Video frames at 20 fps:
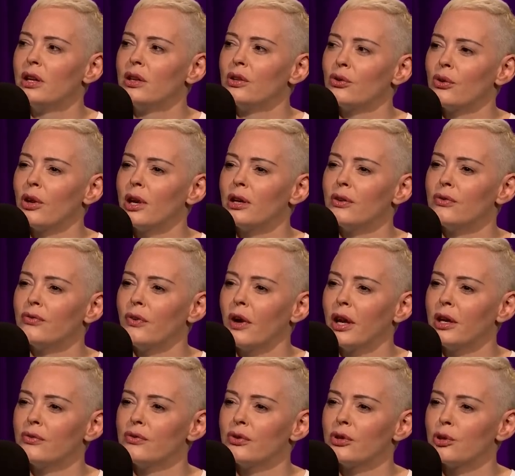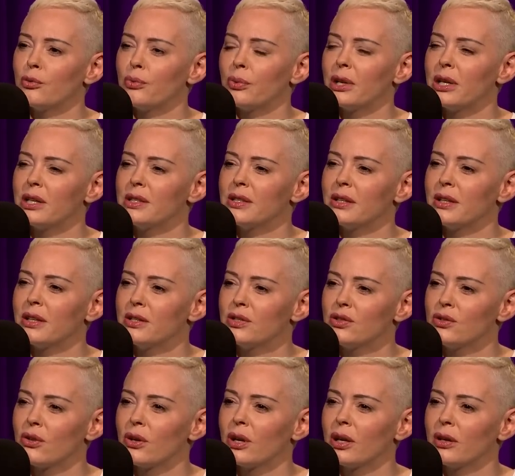trying to fight for your place in
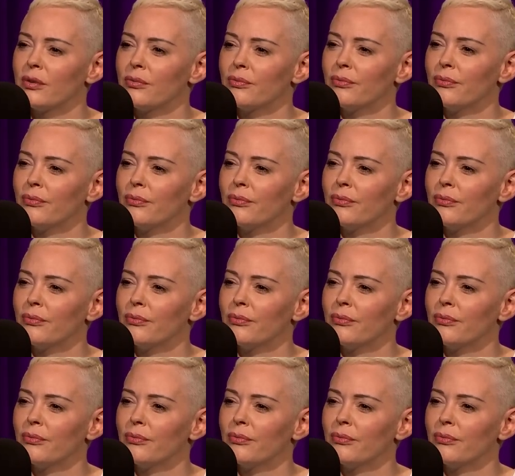history.